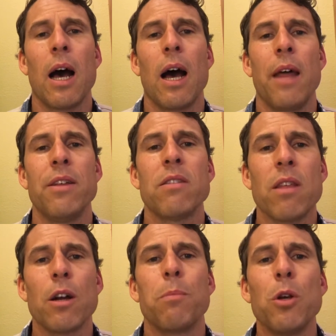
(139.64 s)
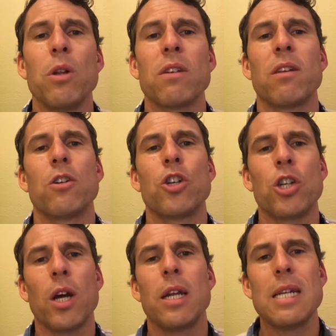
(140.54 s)
these therapeutics that are
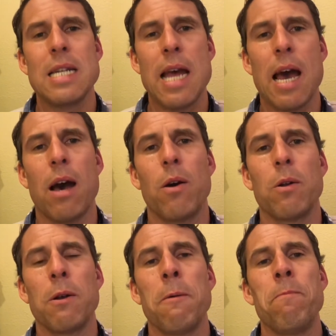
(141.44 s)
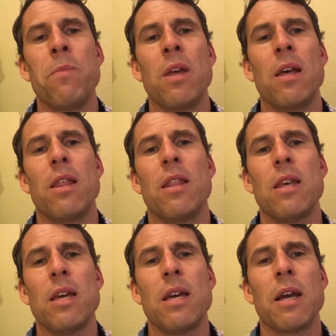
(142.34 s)
shutting down
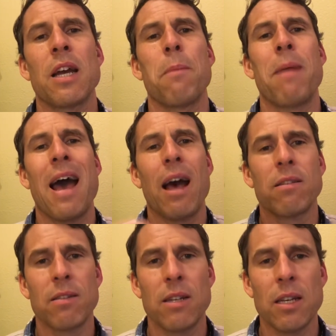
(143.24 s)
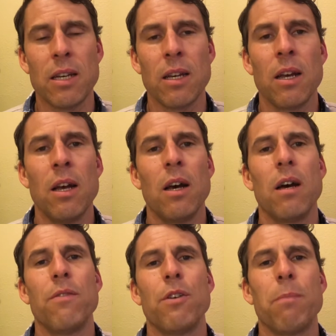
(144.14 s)
the capacity
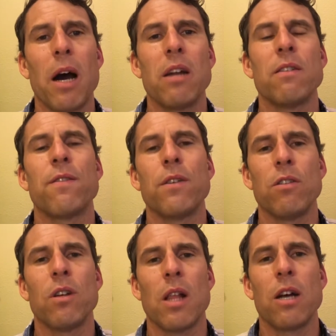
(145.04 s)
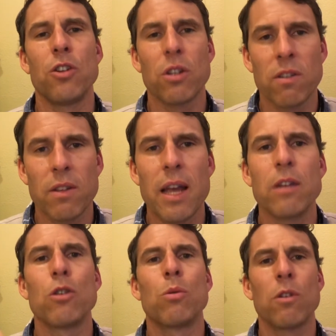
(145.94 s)
of your body's physiologic state
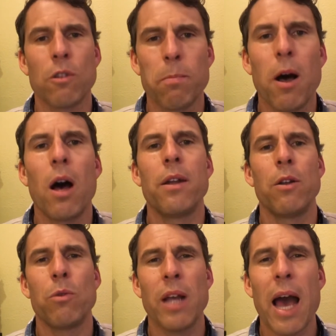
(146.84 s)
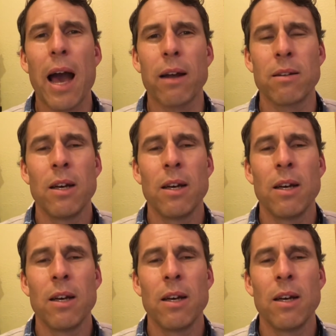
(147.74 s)
to respond and react.